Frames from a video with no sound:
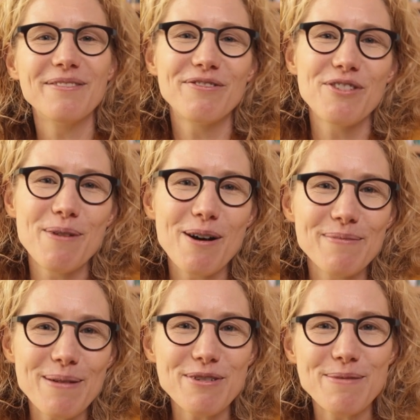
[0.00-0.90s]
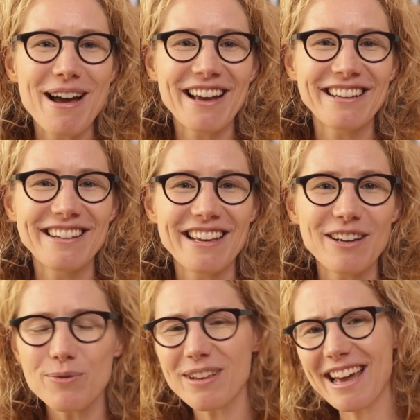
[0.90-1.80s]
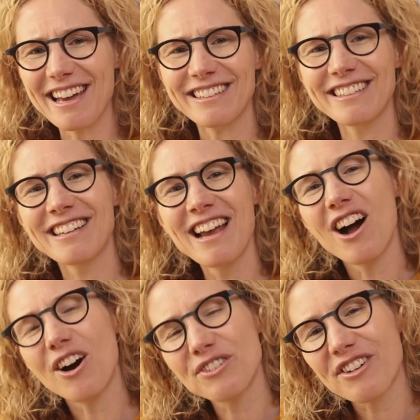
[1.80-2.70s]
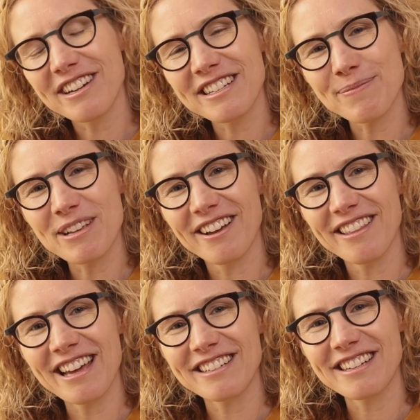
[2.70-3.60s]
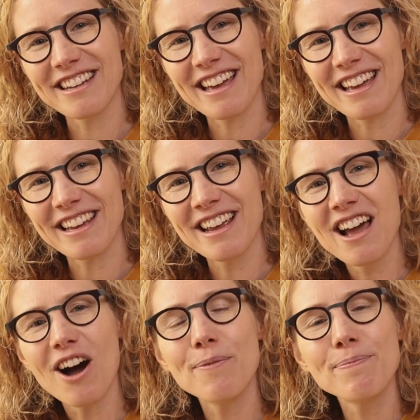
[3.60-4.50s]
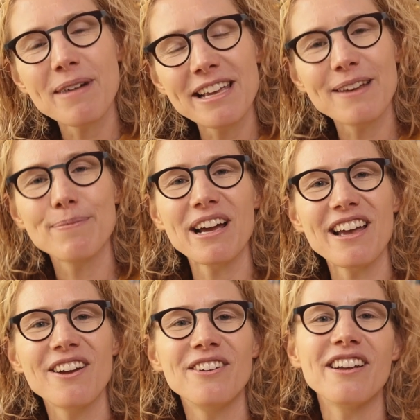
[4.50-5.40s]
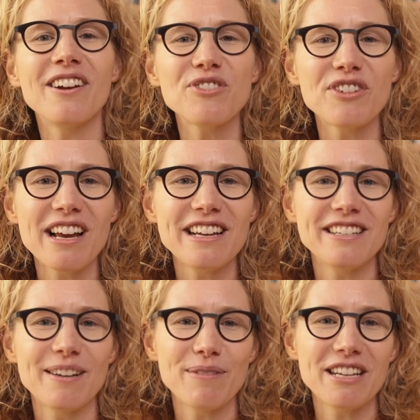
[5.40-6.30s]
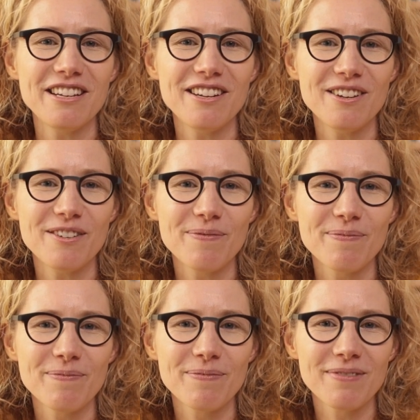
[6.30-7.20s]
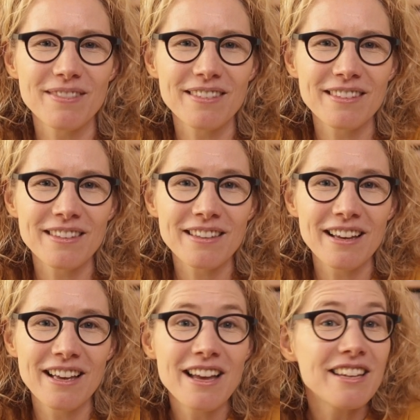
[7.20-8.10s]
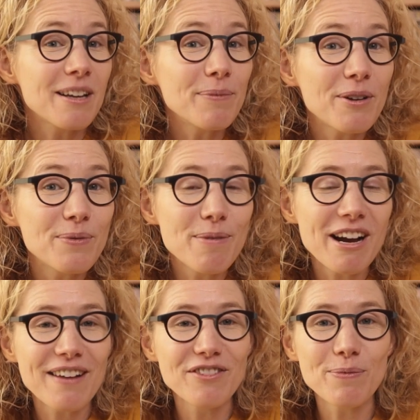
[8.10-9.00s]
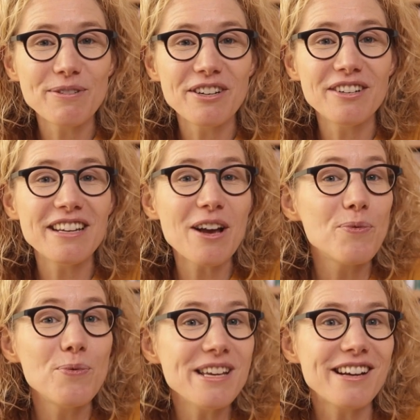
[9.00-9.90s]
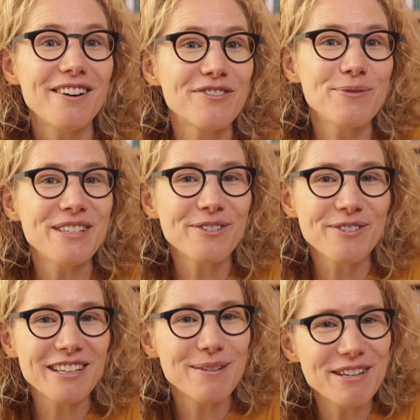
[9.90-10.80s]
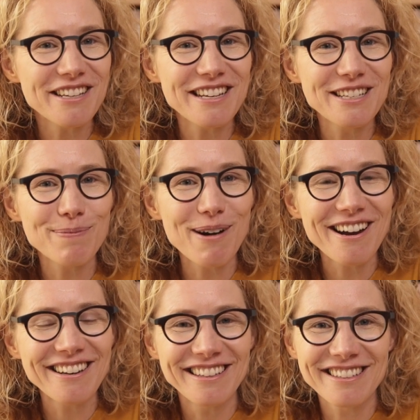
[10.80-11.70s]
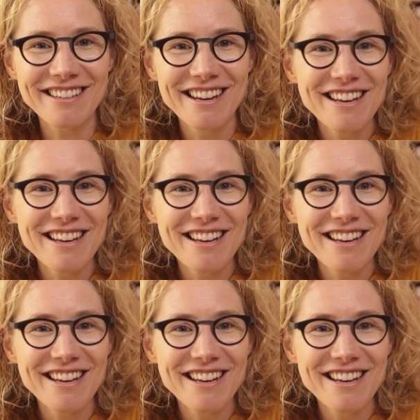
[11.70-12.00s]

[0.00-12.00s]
them from our memory bank and think, oh yes, I'll try something like that today. I'll make it my own and I'll create something new. Sometimes we might have an opportunity a week after we saw the image that inspired us.